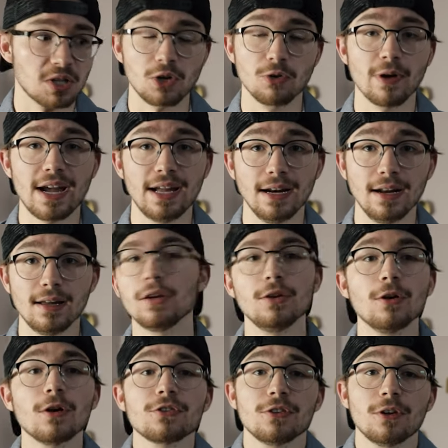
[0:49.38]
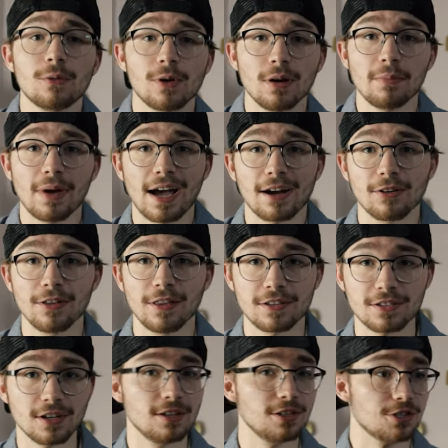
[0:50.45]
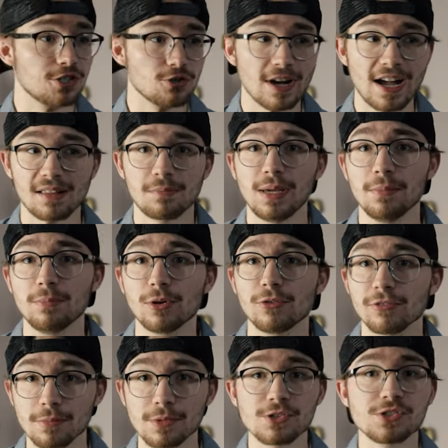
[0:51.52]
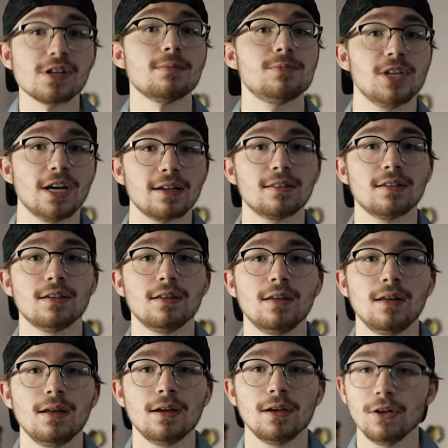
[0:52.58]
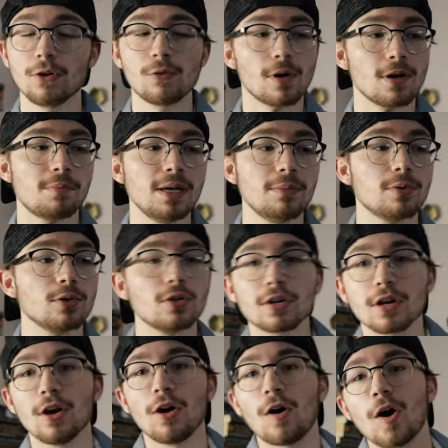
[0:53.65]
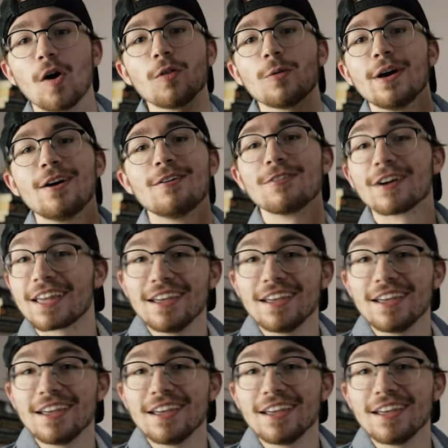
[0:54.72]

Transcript: great. You also don't want a background that's going to distract people from your subject. You don't want people looking all the way over